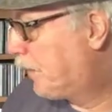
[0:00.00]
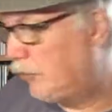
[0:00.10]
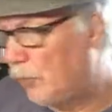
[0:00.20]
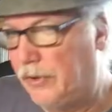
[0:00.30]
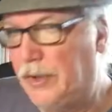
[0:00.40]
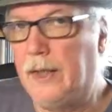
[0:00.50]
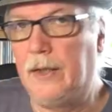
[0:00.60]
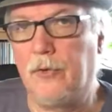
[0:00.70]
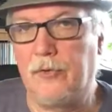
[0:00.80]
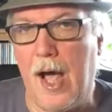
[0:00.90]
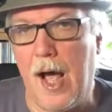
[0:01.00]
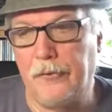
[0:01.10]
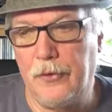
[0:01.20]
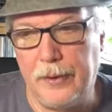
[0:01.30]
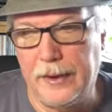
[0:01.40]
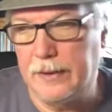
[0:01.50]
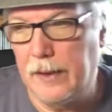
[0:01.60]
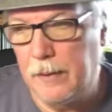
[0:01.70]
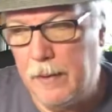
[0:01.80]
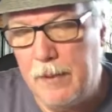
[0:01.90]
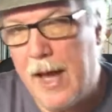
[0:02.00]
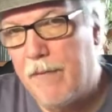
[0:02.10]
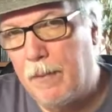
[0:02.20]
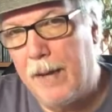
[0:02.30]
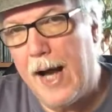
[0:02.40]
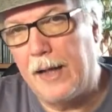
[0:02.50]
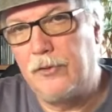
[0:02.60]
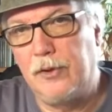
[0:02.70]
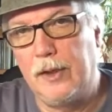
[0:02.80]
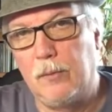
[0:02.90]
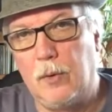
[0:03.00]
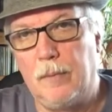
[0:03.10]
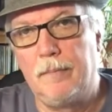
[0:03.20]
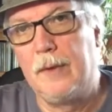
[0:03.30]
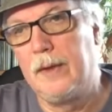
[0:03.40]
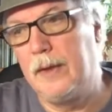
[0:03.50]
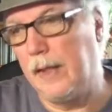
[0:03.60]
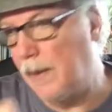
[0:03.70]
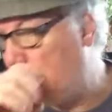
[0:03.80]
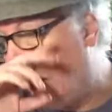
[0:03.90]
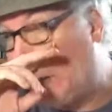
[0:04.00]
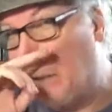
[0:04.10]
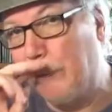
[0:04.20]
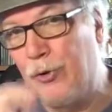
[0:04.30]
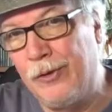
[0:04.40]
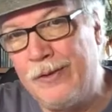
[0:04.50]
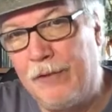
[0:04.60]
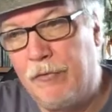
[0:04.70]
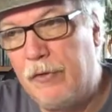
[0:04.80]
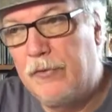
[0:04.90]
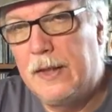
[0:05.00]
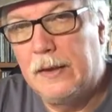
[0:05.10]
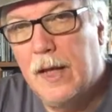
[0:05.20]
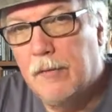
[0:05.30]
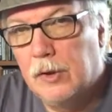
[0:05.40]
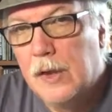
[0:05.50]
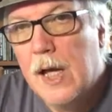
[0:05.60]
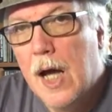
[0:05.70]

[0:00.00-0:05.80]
So we're thinning those down until we get down to maybe half a box, and then we'll kick them back up to a 10-15 level.